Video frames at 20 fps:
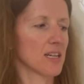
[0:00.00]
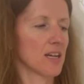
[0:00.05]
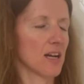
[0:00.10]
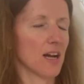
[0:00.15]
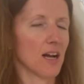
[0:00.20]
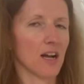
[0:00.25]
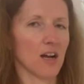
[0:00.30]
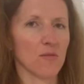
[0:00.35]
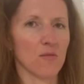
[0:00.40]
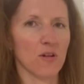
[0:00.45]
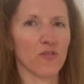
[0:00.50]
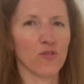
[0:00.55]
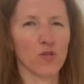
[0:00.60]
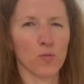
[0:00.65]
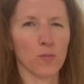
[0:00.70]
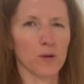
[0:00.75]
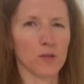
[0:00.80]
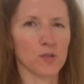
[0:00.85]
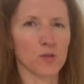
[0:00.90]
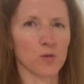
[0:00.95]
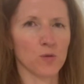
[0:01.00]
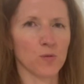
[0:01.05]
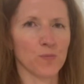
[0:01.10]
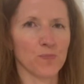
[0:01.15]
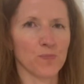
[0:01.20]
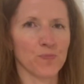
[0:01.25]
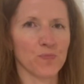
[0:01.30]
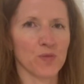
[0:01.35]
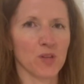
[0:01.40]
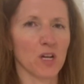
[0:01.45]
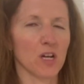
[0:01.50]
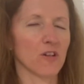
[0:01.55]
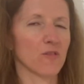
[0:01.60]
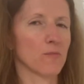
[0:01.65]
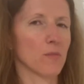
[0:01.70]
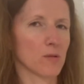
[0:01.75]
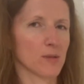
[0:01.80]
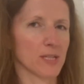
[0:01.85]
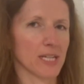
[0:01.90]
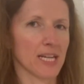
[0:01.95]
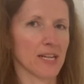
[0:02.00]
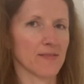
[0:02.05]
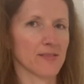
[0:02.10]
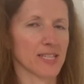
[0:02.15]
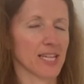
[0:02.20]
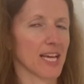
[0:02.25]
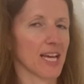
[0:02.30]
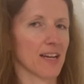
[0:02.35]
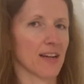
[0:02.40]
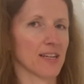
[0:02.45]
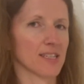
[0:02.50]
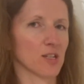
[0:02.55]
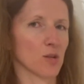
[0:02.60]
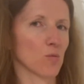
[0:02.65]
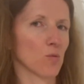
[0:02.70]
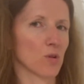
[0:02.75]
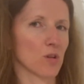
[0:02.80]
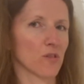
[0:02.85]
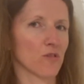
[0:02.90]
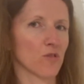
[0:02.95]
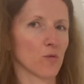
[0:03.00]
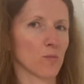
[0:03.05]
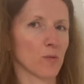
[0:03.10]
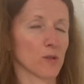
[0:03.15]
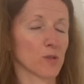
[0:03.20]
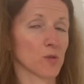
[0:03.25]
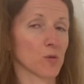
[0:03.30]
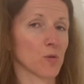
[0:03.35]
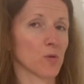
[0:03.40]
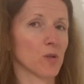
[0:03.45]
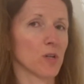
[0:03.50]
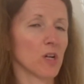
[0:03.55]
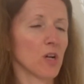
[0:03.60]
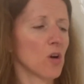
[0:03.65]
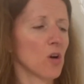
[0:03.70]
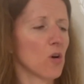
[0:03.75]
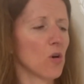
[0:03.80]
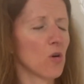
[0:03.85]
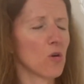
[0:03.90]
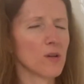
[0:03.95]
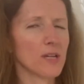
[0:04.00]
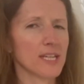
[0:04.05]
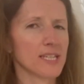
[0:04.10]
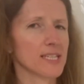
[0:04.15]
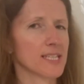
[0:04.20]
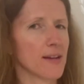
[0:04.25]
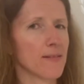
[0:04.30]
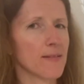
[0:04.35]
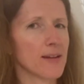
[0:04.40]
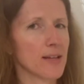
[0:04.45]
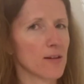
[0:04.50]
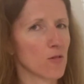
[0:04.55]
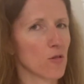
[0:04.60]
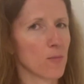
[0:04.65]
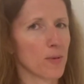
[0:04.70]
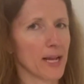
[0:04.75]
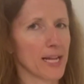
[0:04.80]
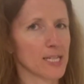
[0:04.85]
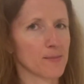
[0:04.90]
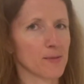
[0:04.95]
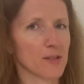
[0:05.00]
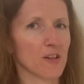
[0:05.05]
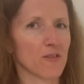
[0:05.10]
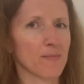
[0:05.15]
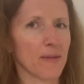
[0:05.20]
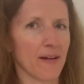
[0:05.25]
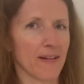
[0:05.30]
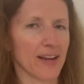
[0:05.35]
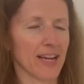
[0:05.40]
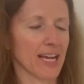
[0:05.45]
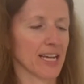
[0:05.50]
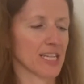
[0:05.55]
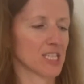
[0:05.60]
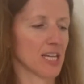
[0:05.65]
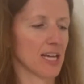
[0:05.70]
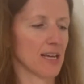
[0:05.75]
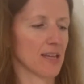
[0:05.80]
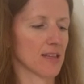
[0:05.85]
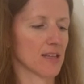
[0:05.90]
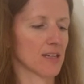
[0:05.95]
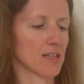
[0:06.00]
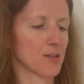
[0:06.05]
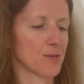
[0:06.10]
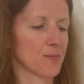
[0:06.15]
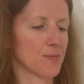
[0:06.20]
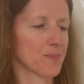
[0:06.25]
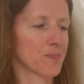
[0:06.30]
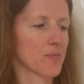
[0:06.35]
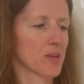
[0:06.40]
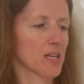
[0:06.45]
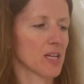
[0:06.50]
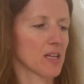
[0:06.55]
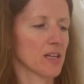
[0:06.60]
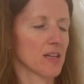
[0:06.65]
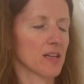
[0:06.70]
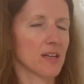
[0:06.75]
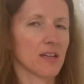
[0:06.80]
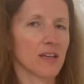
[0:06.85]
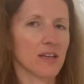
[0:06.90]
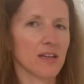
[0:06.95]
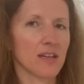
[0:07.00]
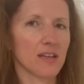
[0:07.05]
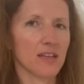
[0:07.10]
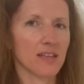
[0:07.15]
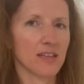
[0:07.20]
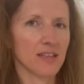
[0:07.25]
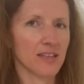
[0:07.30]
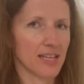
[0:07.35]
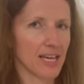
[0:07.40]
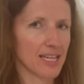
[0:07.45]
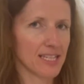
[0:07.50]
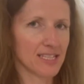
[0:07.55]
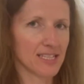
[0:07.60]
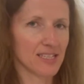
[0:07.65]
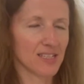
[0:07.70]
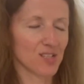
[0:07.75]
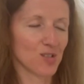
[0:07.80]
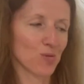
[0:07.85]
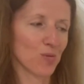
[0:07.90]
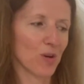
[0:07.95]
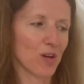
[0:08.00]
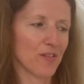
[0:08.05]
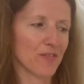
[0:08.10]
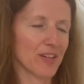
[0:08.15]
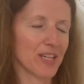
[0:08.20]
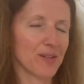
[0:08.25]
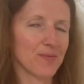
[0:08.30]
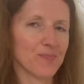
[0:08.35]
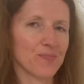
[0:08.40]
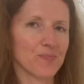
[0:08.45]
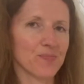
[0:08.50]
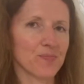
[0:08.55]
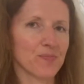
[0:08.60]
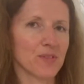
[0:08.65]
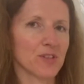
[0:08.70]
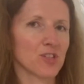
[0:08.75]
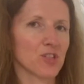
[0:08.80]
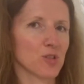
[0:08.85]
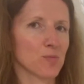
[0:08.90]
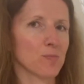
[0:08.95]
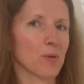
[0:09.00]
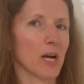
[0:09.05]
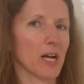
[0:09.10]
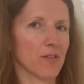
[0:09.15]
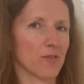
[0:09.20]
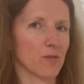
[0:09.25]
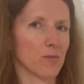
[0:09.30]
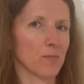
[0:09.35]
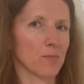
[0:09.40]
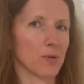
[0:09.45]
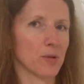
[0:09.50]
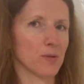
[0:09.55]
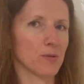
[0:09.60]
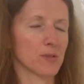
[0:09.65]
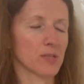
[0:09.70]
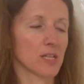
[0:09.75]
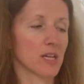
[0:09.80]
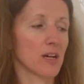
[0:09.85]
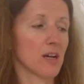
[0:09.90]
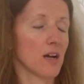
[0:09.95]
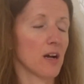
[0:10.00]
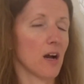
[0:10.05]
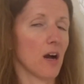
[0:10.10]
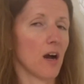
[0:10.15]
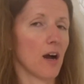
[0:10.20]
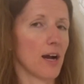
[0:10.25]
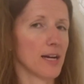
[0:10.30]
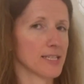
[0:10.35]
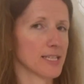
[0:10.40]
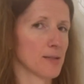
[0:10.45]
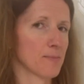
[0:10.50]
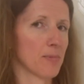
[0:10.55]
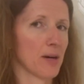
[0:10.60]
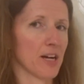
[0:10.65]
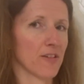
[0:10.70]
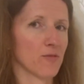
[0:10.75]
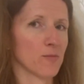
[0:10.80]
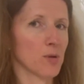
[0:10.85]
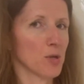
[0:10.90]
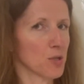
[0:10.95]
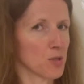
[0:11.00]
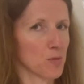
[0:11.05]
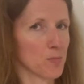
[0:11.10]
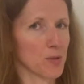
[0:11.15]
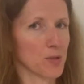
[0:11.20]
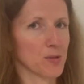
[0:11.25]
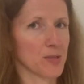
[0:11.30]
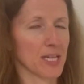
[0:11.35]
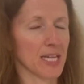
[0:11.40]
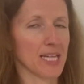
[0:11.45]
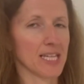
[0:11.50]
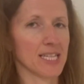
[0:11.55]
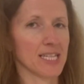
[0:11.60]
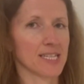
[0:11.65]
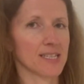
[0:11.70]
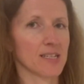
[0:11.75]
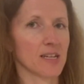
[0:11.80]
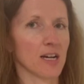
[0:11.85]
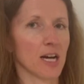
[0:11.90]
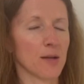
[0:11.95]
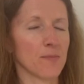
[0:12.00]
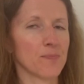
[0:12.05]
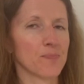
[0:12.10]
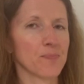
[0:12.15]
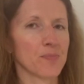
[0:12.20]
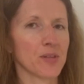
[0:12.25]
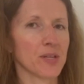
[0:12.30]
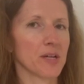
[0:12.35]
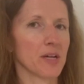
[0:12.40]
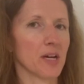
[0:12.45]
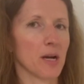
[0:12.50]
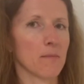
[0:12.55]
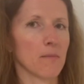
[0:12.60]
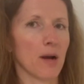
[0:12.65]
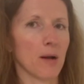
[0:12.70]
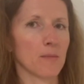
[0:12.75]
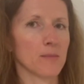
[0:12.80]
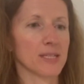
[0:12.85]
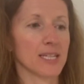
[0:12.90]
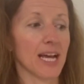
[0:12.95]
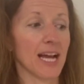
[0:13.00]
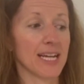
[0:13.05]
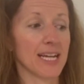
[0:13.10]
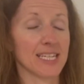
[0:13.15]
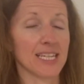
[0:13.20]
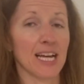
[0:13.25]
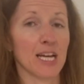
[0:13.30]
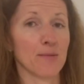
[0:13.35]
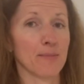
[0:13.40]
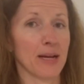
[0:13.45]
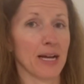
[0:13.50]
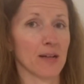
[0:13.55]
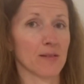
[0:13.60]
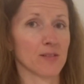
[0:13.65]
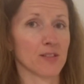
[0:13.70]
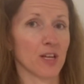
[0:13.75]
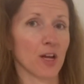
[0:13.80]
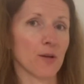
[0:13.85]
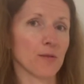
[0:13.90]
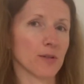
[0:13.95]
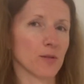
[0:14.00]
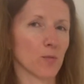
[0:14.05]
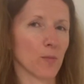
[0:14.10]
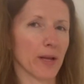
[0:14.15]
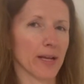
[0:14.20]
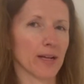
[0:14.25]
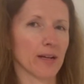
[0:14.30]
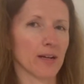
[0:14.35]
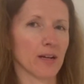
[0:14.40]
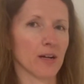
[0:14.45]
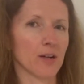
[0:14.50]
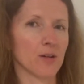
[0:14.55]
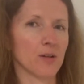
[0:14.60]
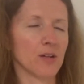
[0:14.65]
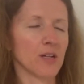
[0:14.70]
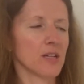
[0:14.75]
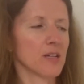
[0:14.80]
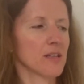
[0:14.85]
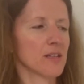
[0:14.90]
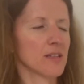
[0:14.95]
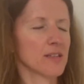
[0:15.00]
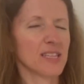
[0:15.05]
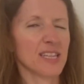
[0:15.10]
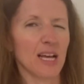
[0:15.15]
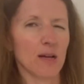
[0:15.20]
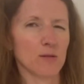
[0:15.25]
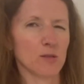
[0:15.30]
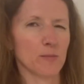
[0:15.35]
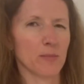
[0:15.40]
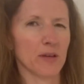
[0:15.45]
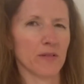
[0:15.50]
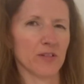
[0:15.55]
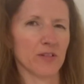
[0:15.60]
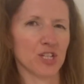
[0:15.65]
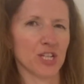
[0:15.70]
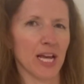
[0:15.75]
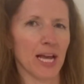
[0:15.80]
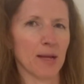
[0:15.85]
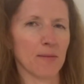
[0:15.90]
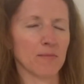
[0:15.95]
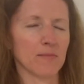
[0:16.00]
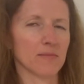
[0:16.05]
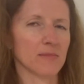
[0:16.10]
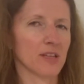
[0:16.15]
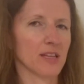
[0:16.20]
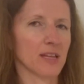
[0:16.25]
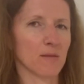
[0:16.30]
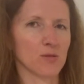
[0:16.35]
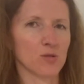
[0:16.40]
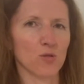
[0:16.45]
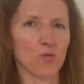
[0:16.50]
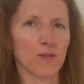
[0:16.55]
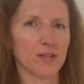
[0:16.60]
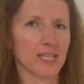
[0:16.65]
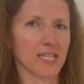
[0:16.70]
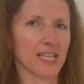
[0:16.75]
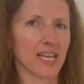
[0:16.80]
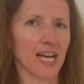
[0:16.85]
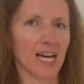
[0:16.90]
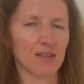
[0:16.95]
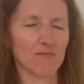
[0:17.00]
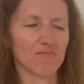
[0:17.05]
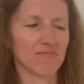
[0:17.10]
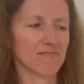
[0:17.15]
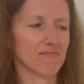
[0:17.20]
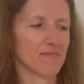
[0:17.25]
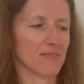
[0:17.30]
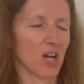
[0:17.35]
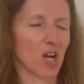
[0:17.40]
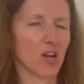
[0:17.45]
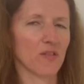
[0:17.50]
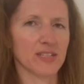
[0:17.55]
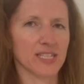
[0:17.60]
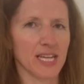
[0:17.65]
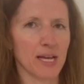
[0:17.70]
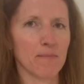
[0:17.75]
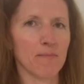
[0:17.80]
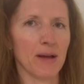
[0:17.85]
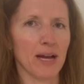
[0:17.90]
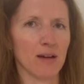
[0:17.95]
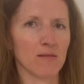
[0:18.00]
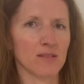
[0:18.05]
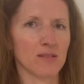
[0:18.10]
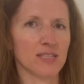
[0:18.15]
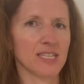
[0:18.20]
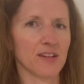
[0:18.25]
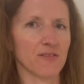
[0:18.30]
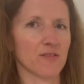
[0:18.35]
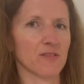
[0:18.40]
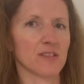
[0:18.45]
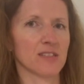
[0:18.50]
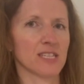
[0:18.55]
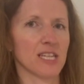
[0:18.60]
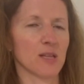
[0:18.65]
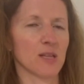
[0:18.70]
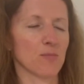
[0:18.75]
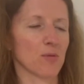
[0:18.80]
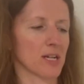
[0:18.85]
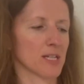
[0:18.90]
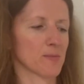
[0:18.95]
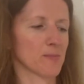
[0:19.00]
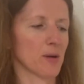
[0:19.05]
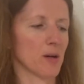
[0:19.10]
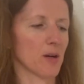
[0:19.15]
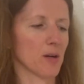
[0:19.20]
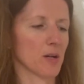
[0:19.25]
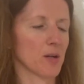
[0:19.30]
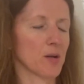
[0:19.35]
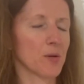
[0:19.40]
a full bottle of Maldives, and I don't want a full bottle or necessarily a replacement of Marrakesh either. Yes, to worth it, just buy from Boots. I did buy from Huda Beauty this time, and mine was £88 only a week ago, so that was a bit of a shame that there was already that over £10 difference in the price mark.